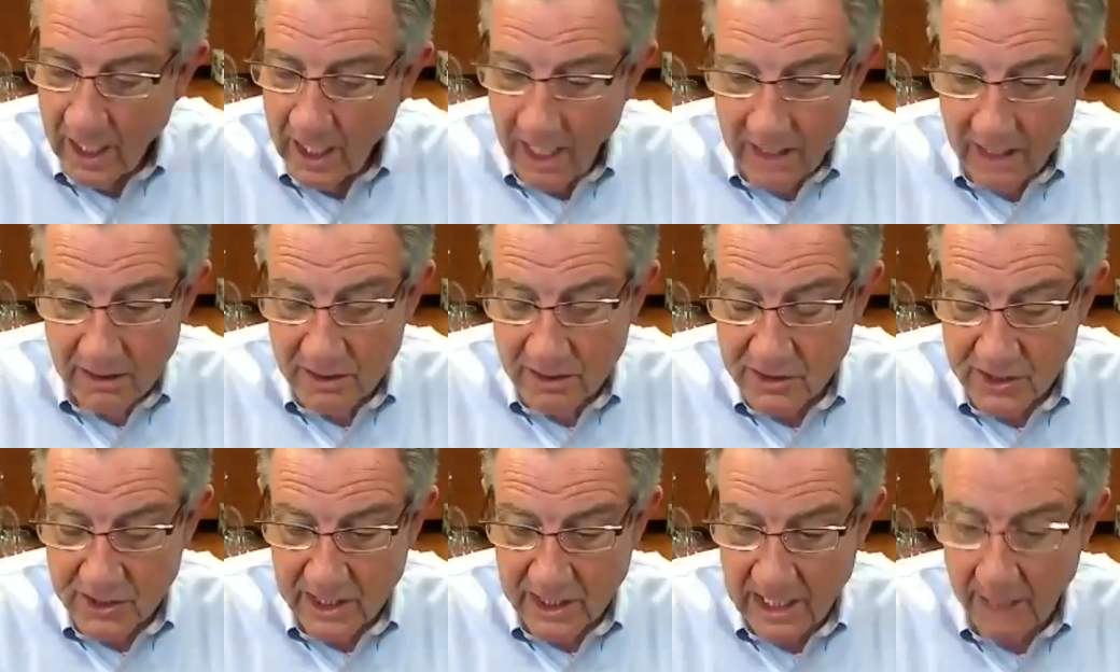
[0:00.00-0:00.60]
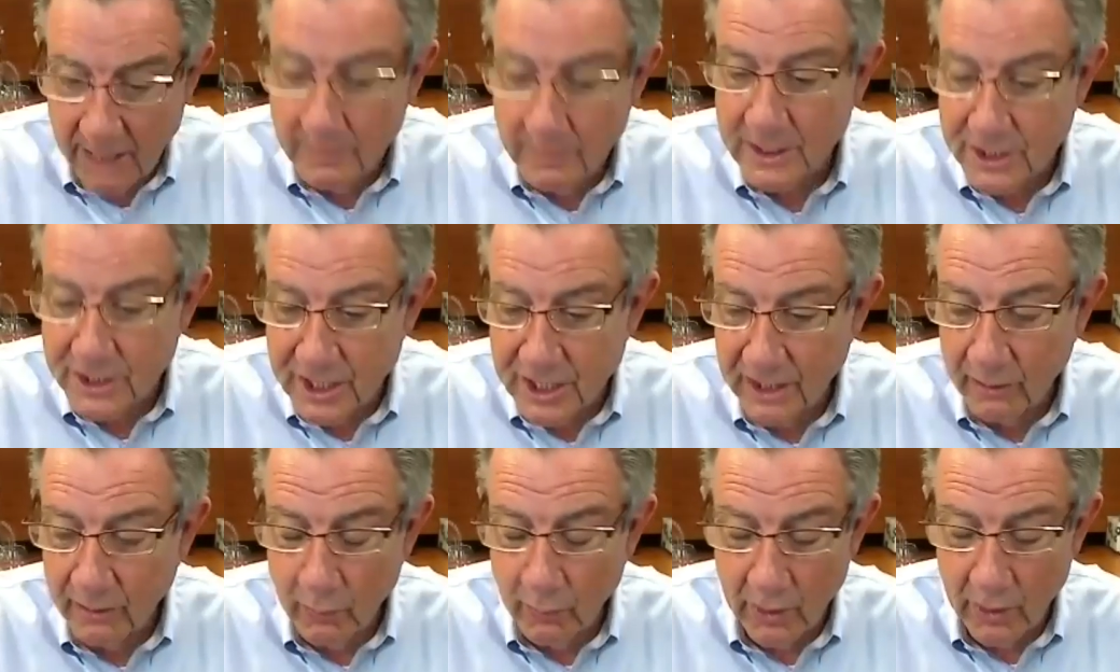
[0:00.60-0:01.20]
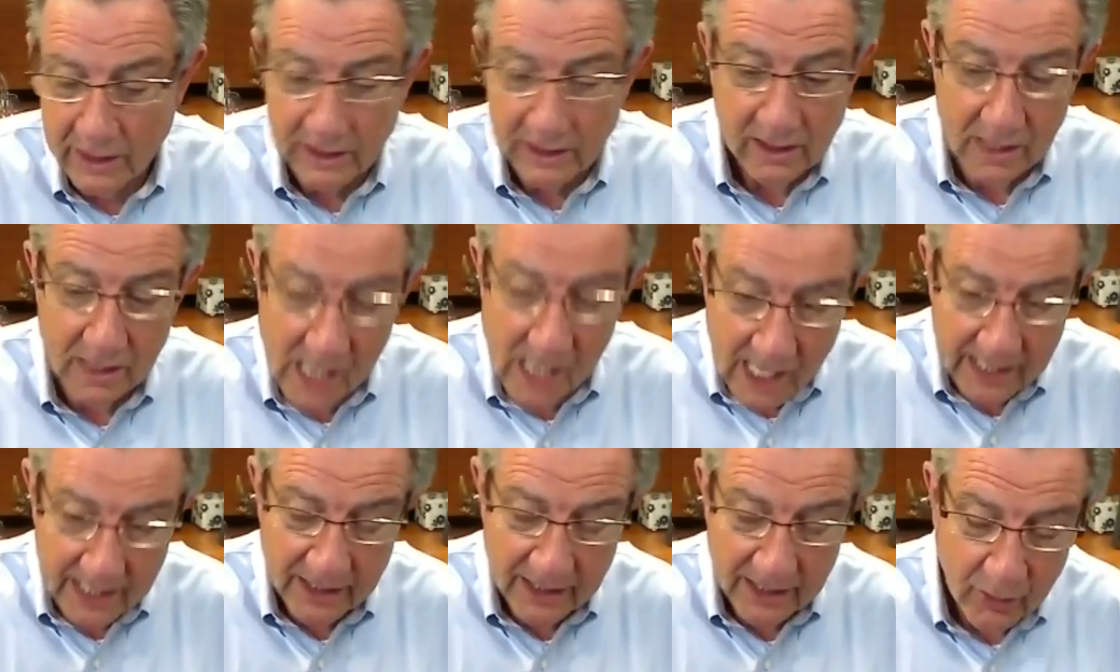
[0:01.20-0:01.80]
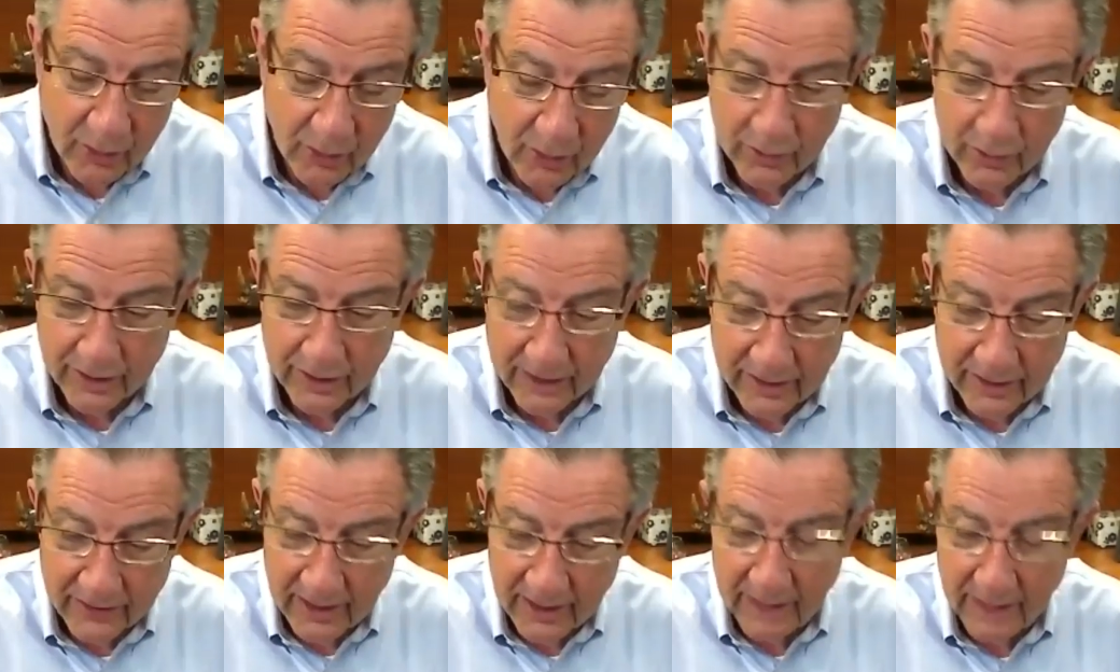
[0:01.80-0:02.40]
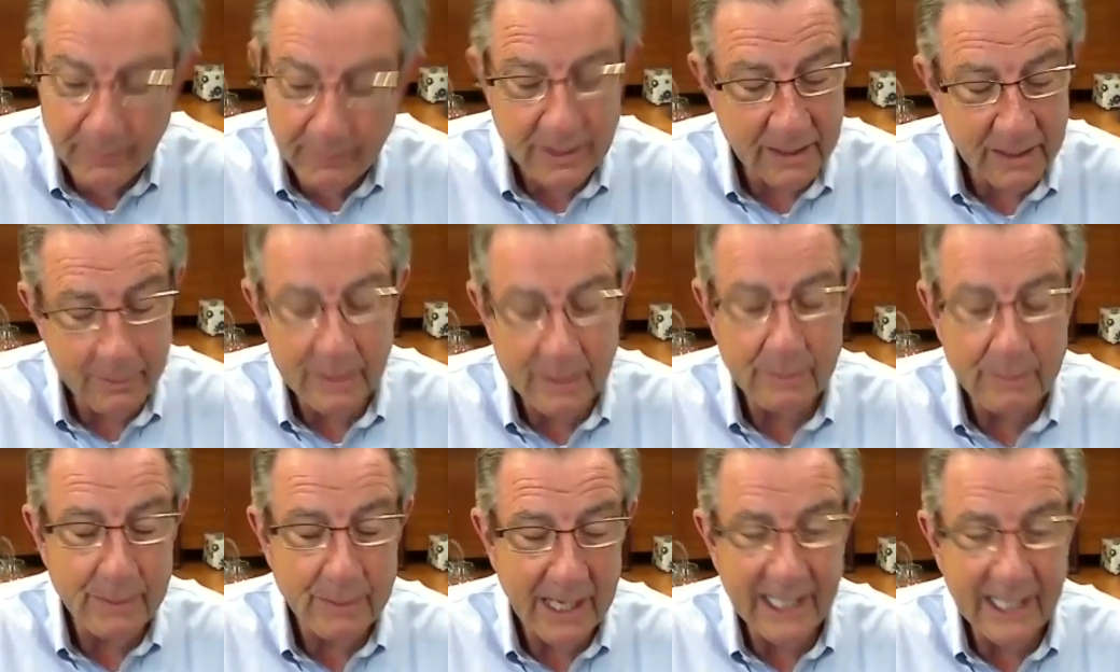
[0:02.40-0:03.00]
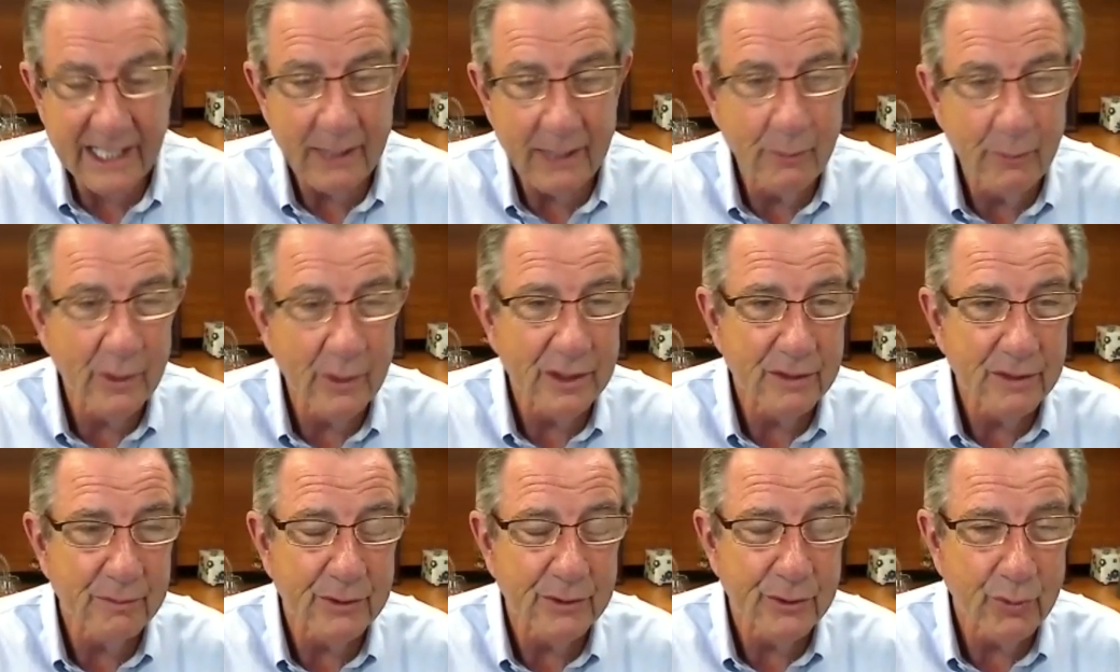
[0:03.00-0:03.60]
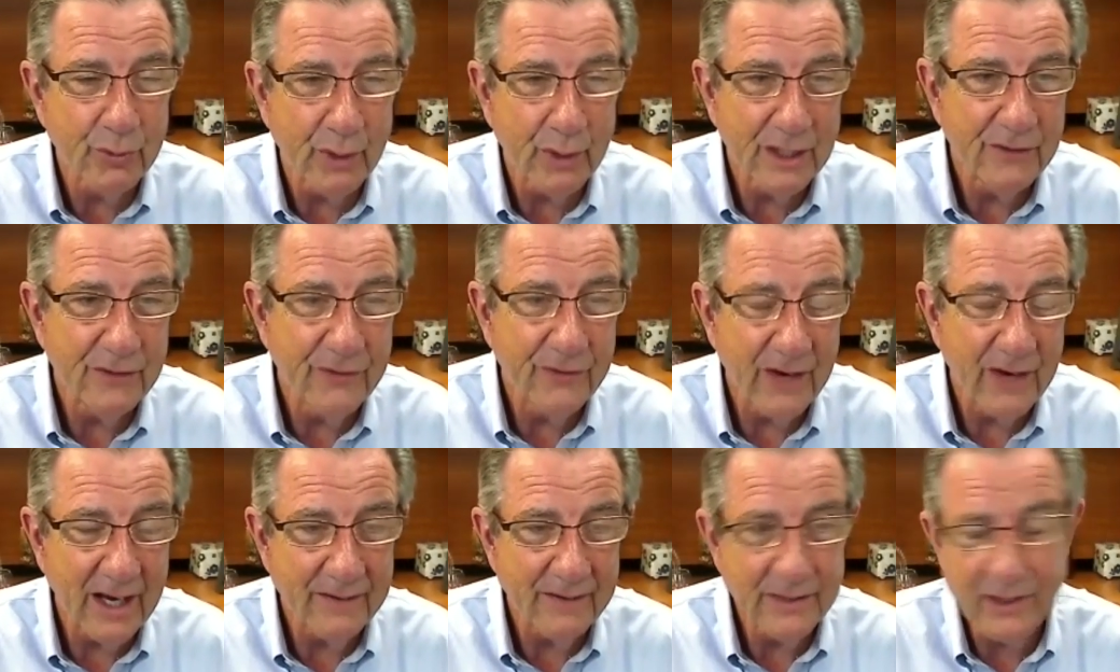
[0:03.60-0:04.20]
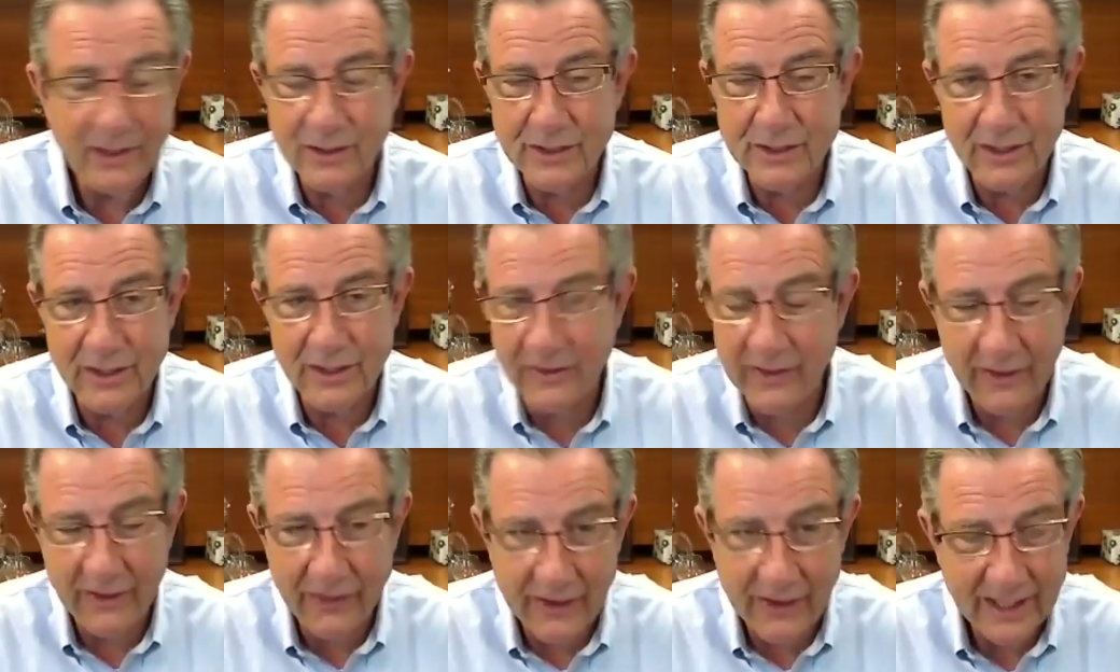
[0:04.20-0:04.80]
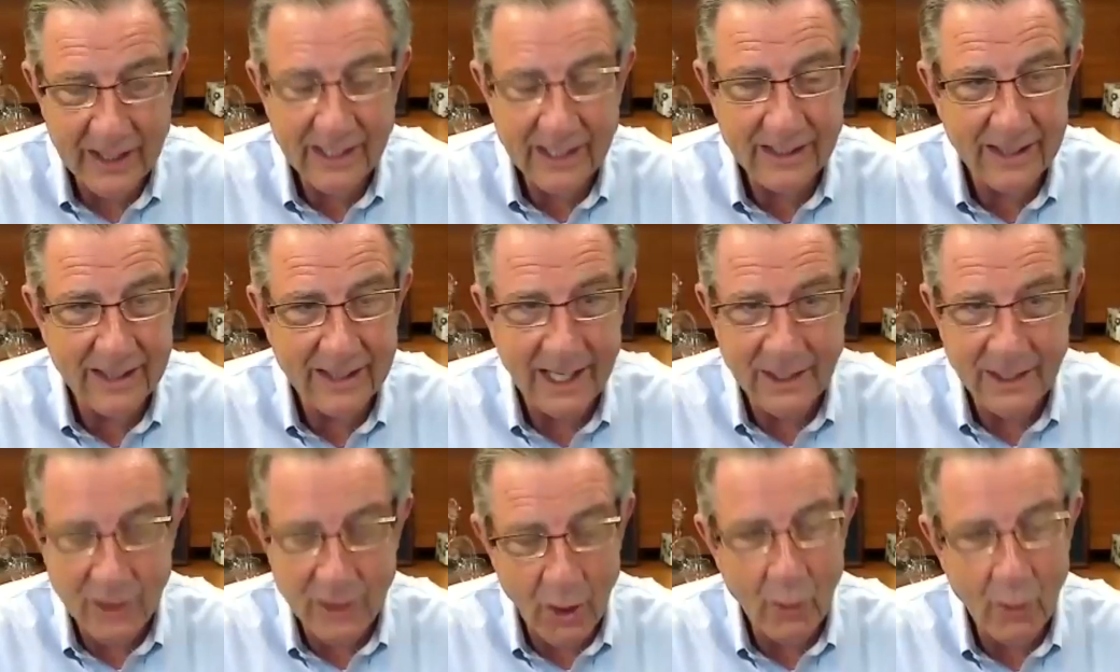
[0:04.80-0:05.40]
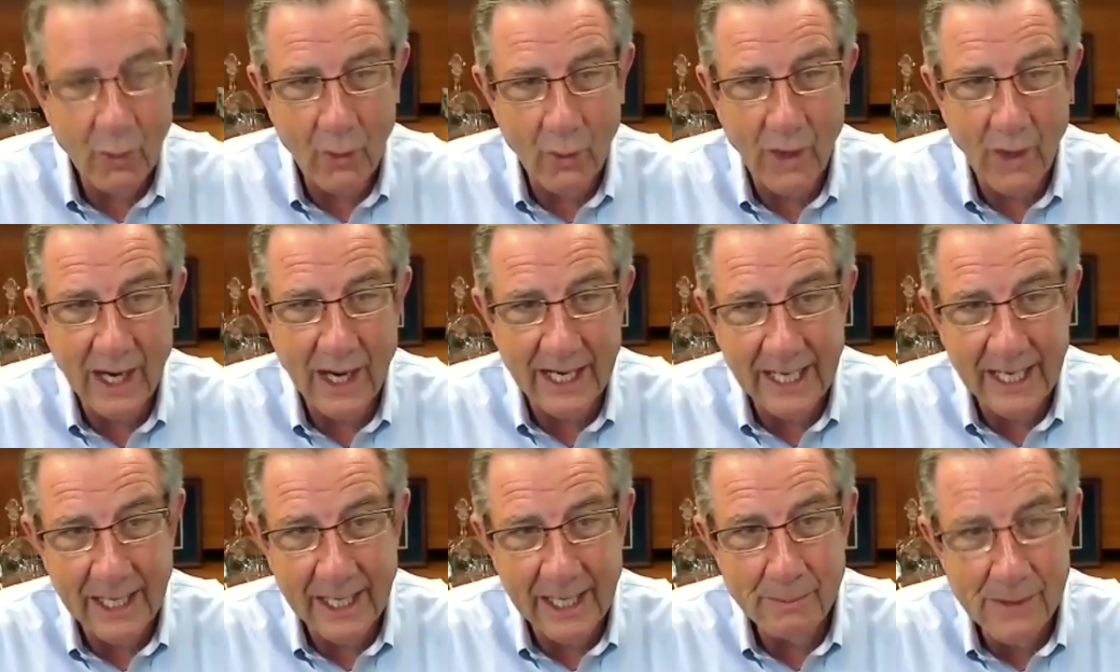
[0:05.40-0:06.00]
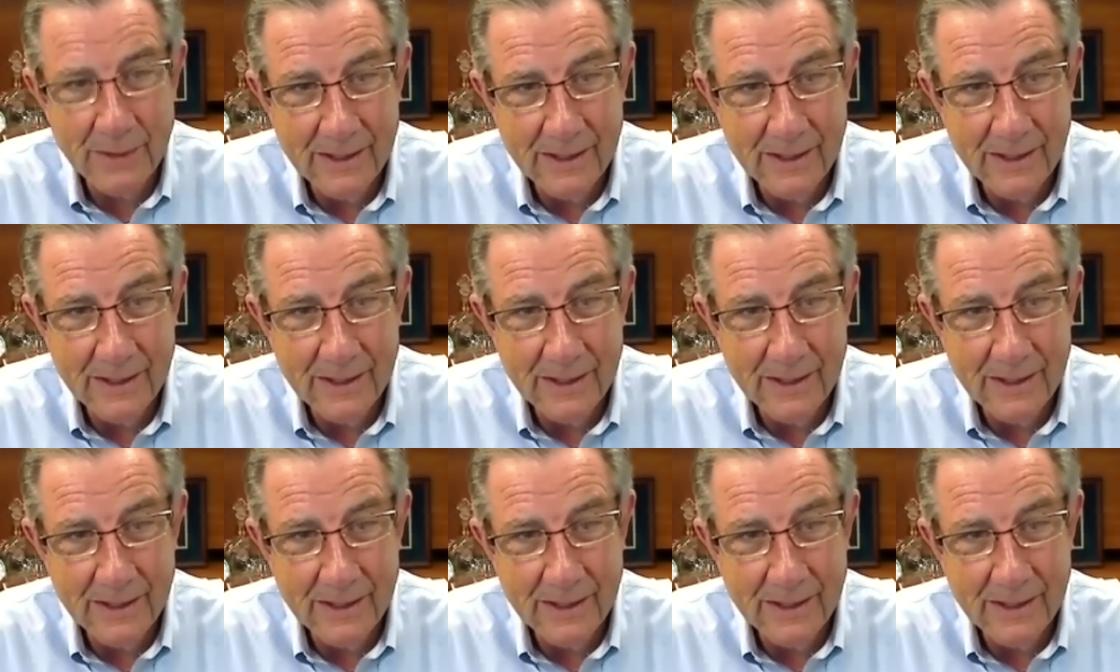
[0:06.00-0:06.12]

let's see, I'm a tier 1 client according to them, and I've been banking with them for 25 years. Do they think they know who I am?